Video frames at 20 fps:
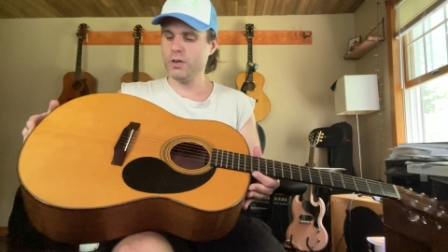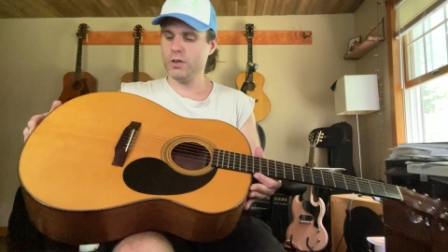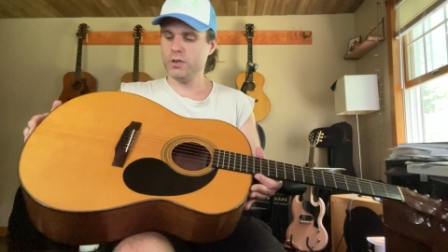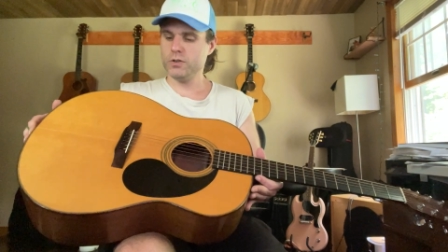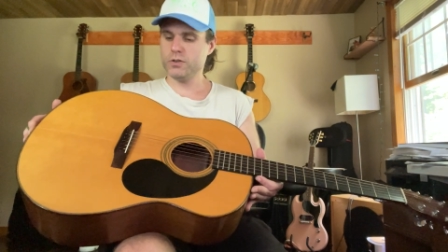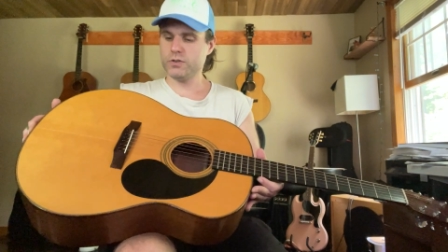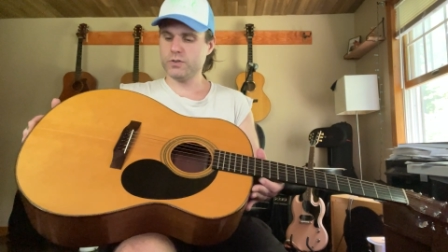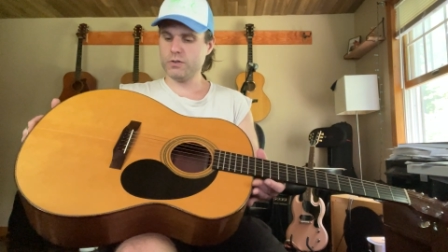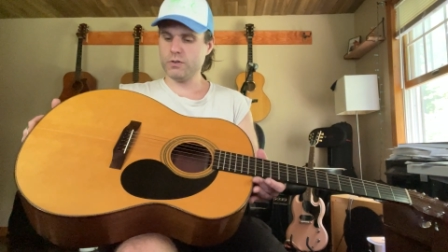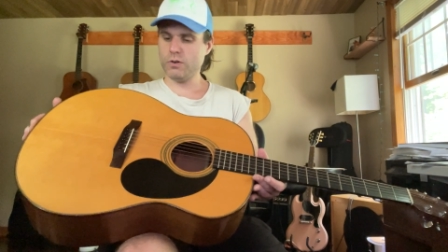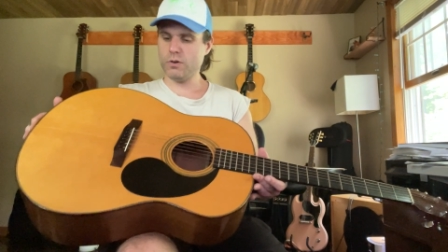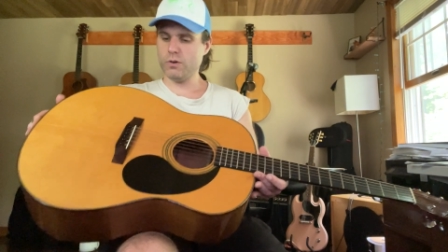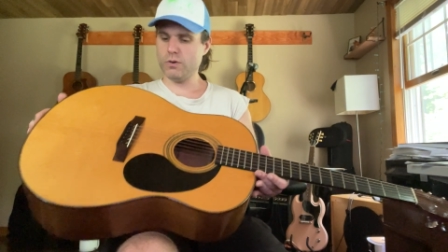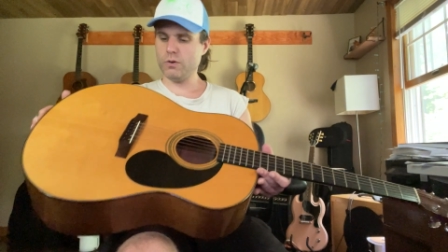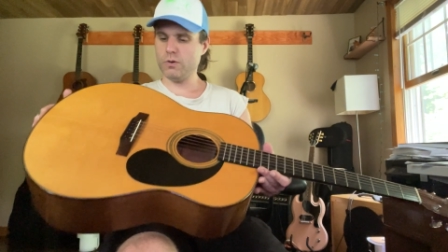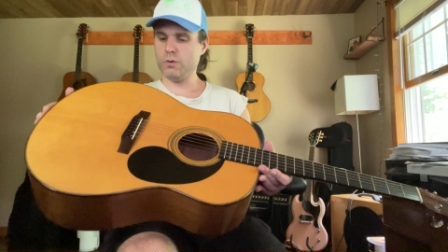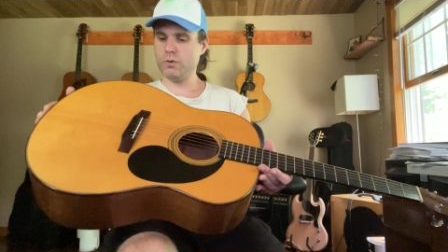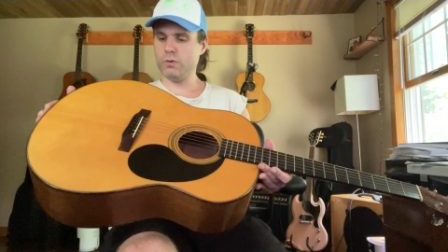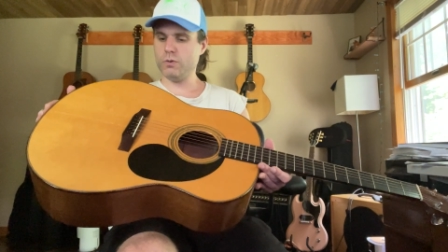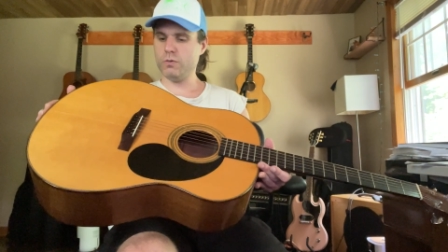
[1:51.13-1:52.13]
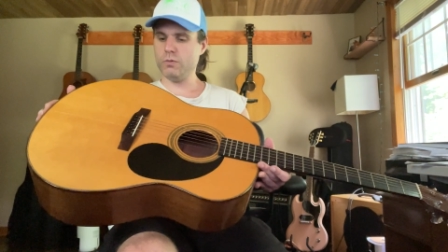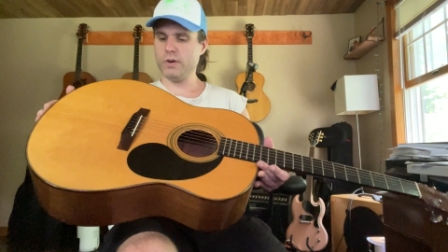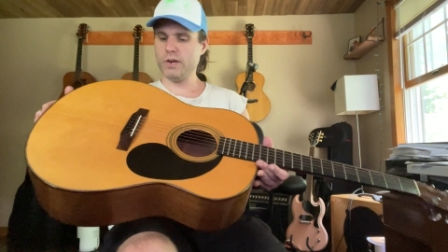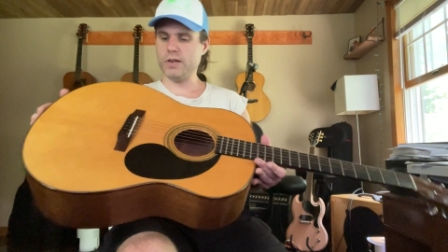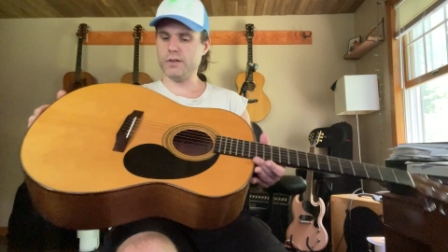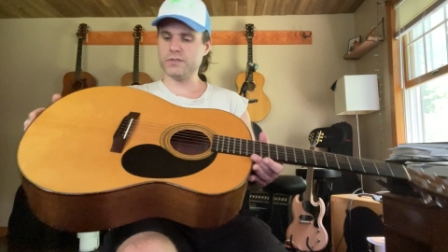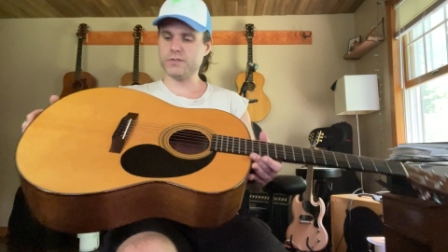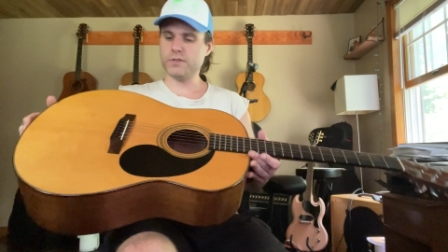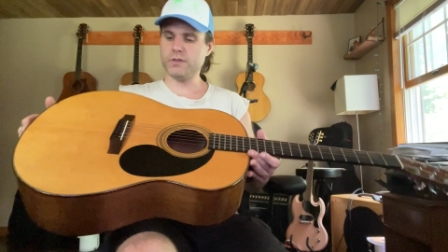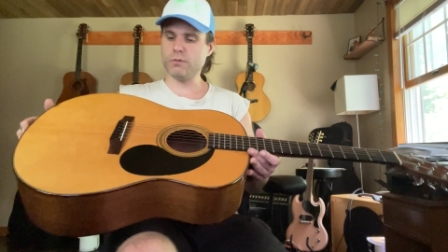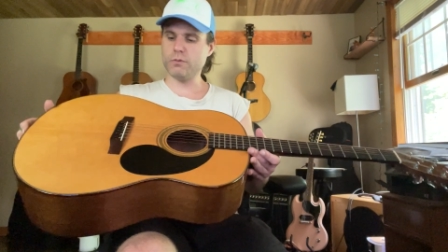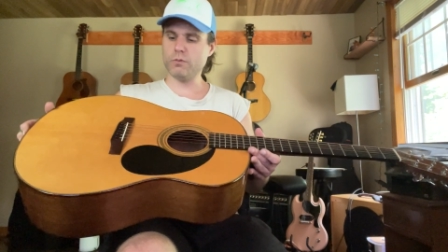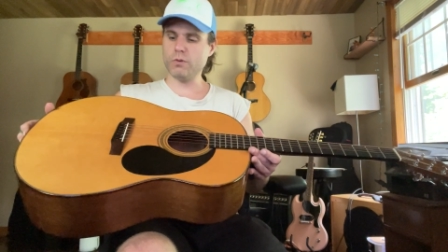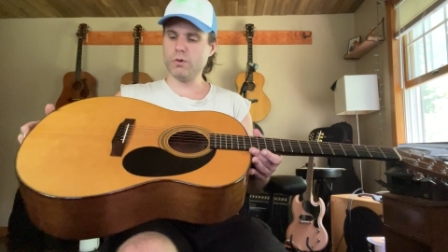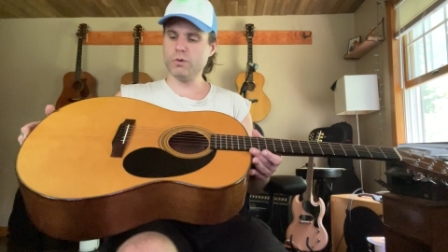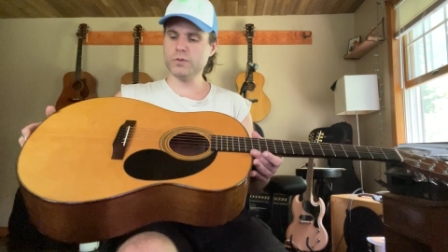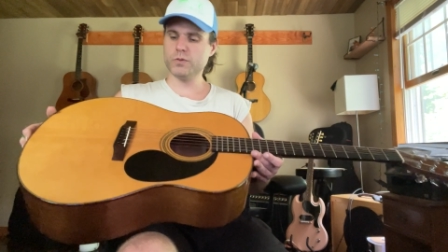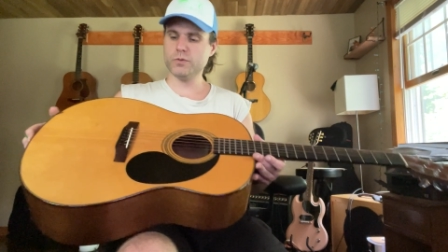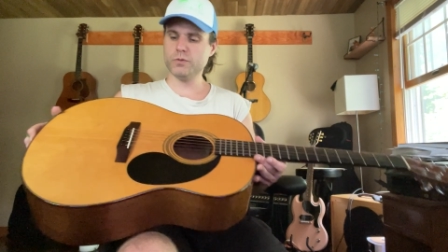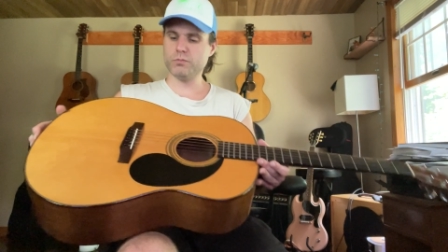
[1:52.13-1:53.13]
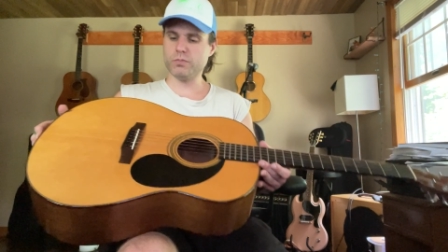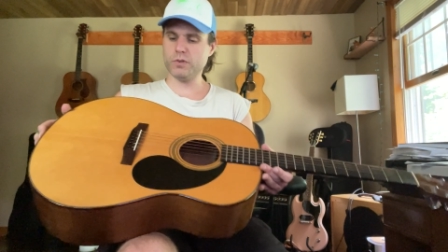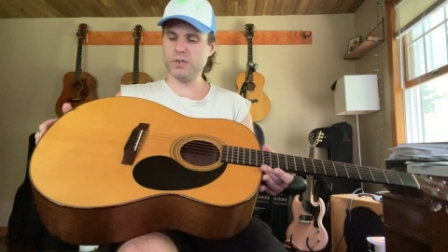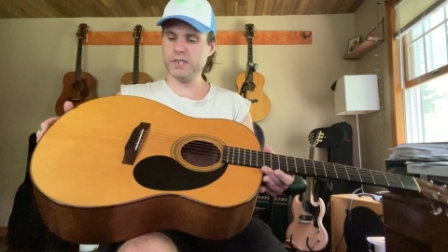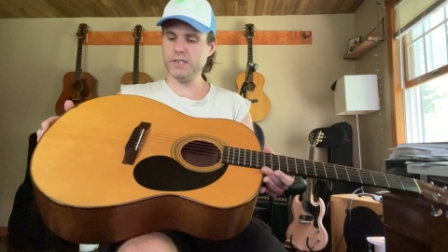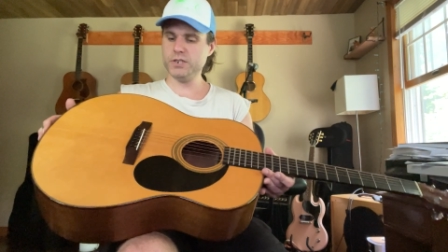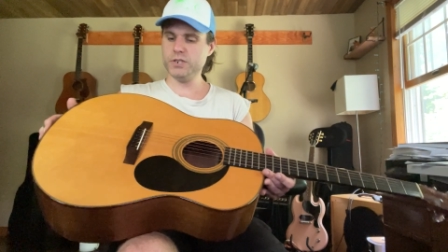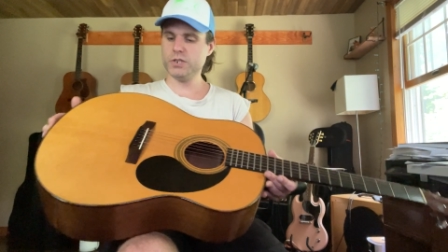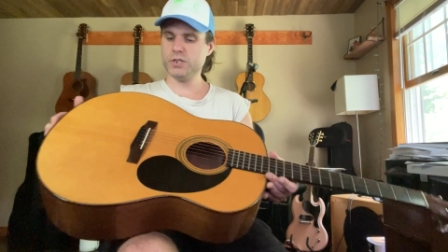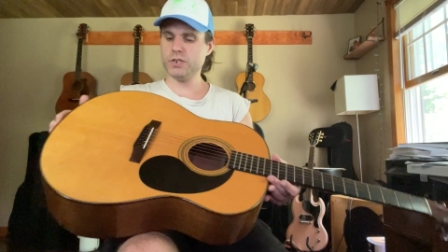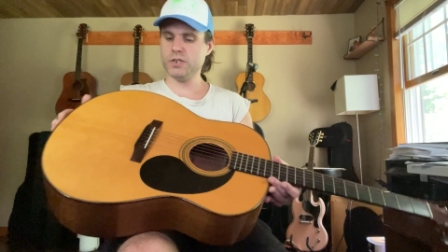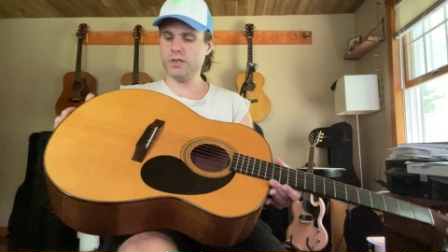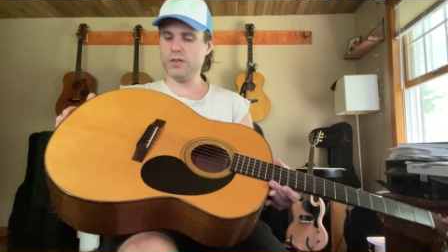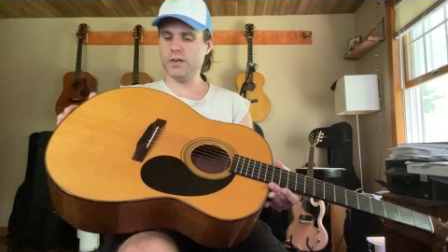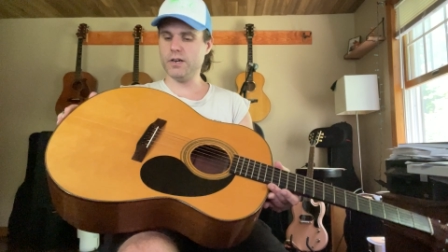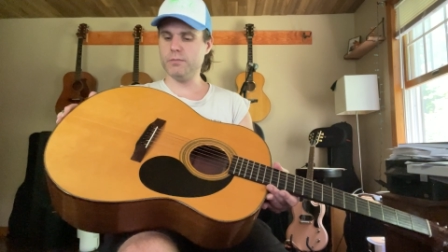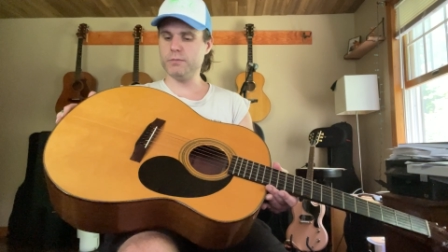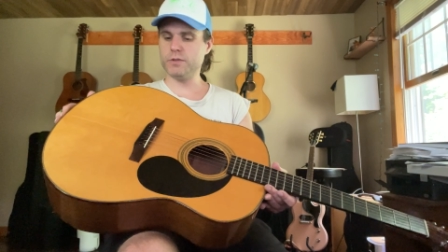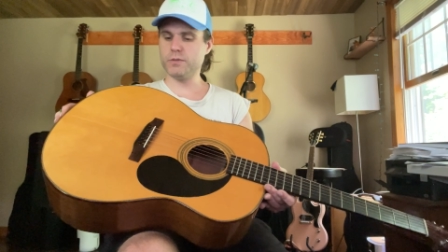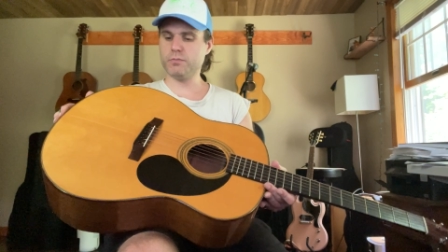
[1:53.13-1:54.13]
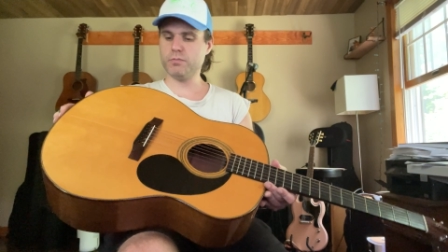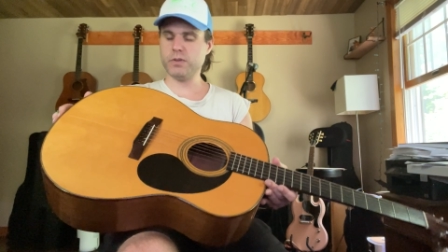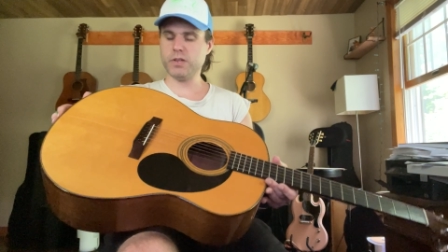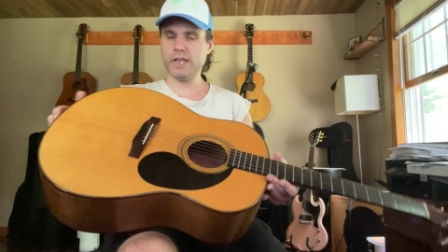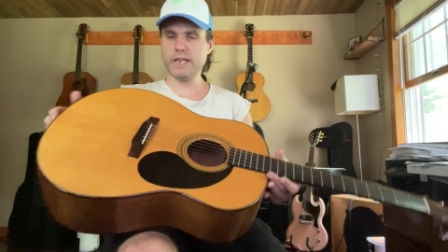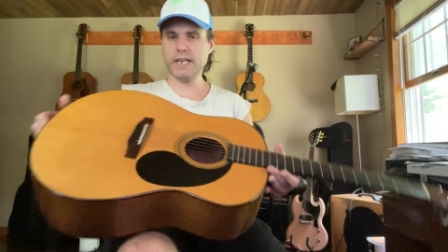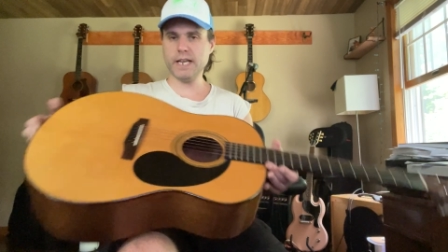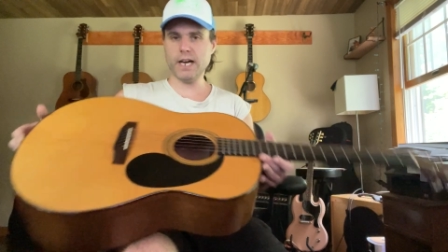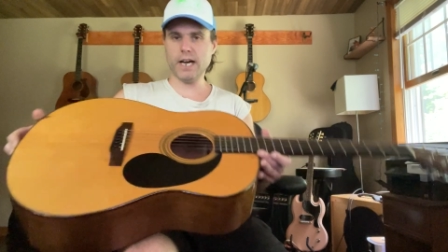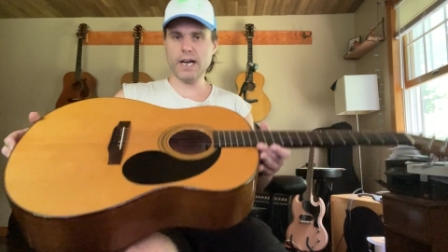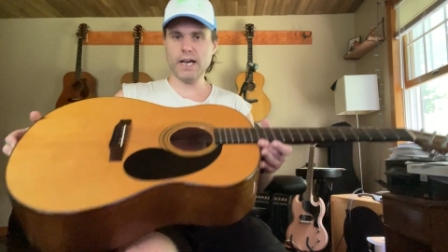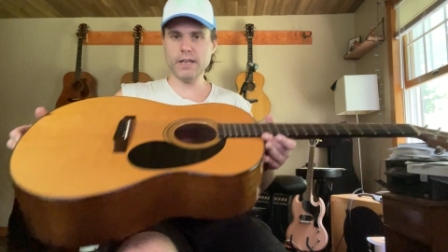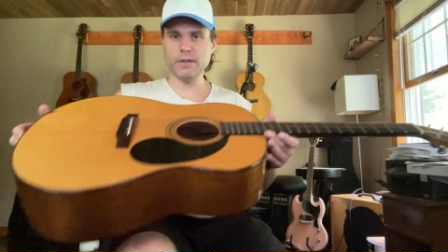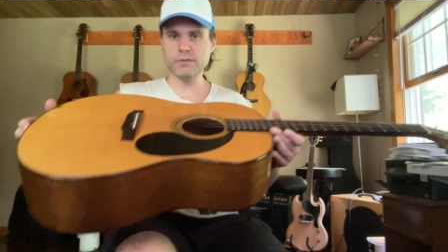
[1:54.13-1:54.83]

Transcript: So what else? The rosewood bridge is plenty high.